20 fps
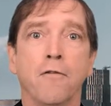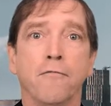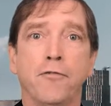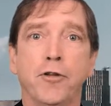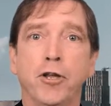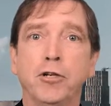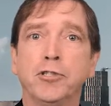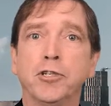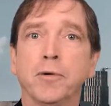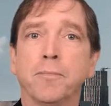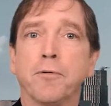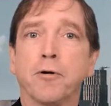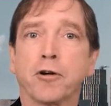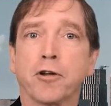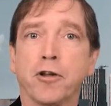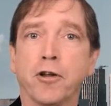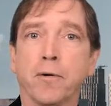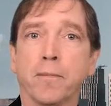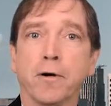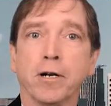Future
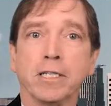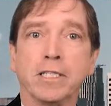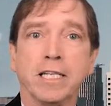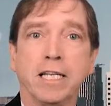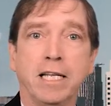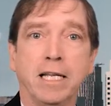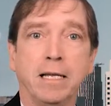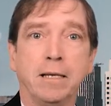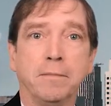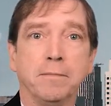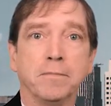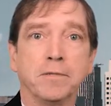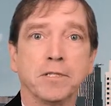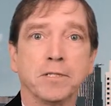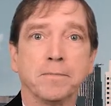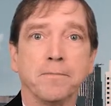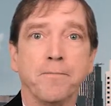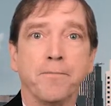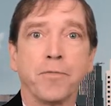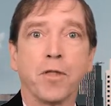procurement
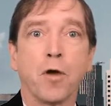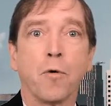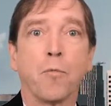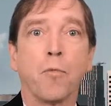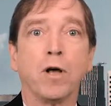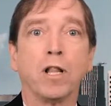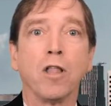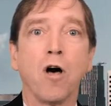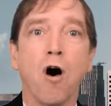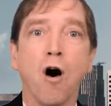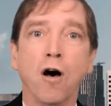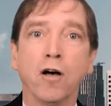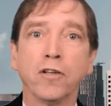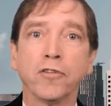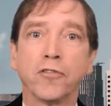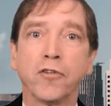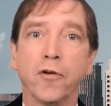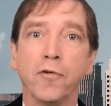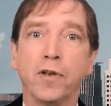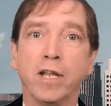teams will
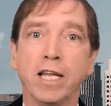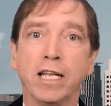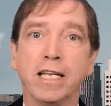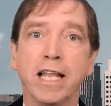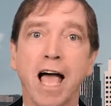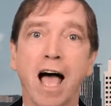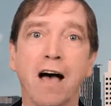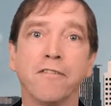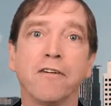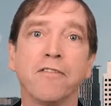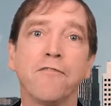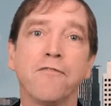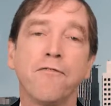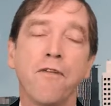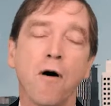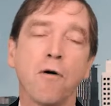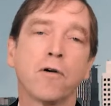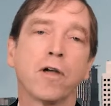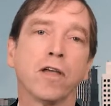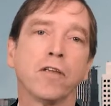also need to have a
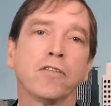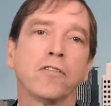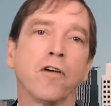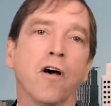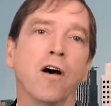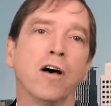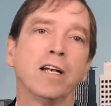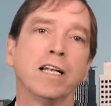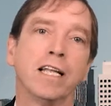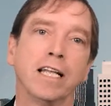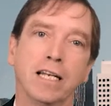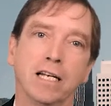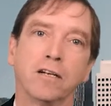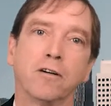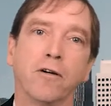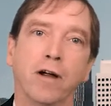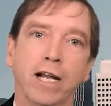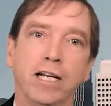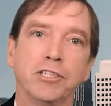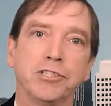focus on
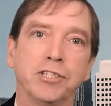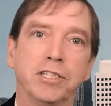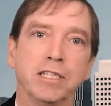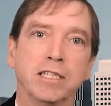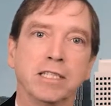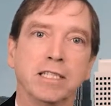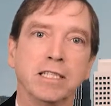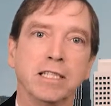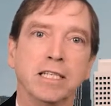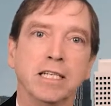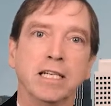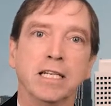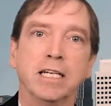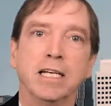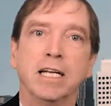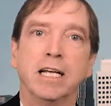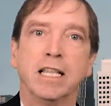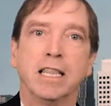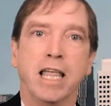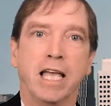integration.
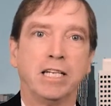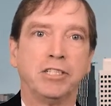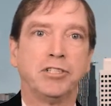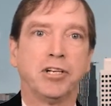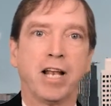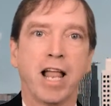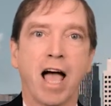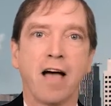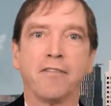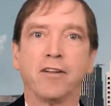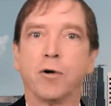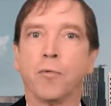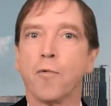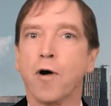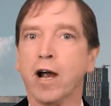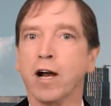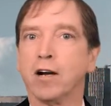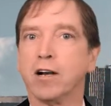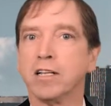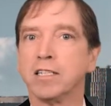They should have an
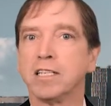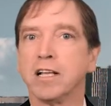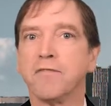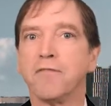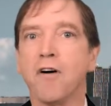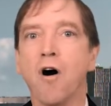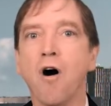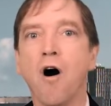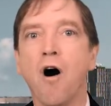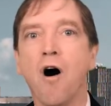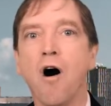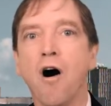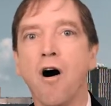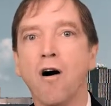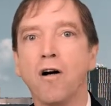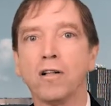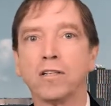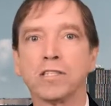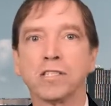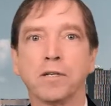awareness of
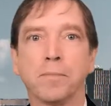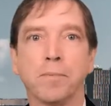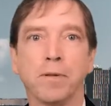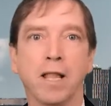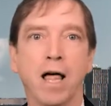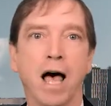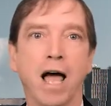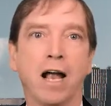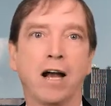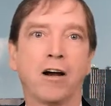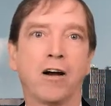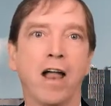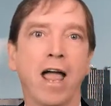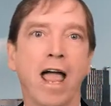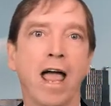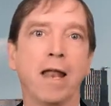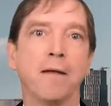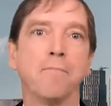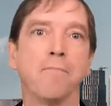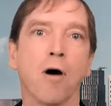all supplier
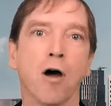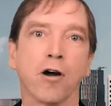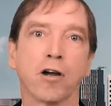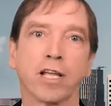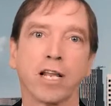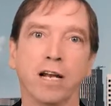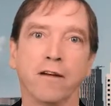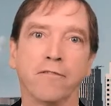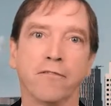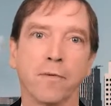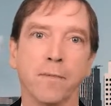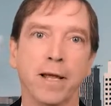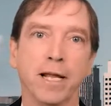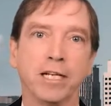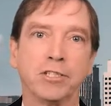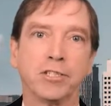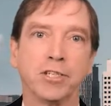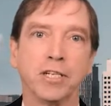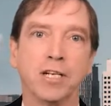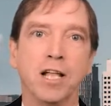and market
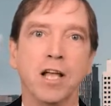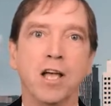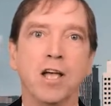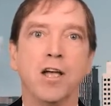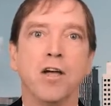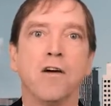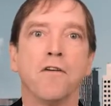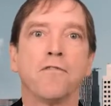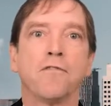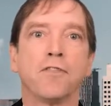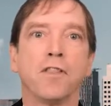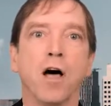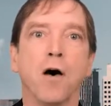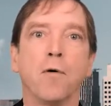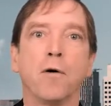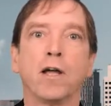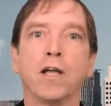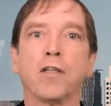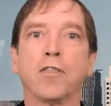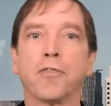information
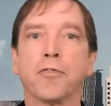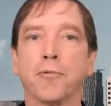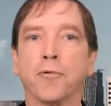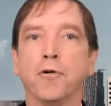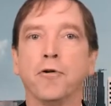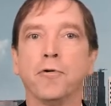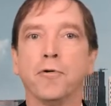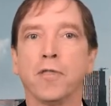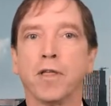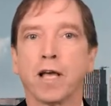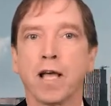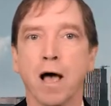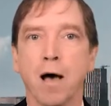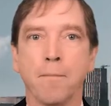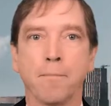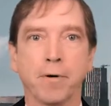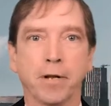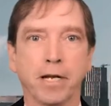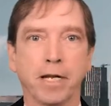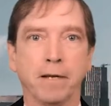flowing through the
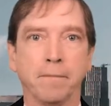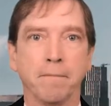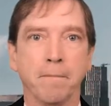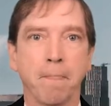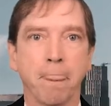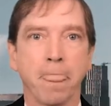company.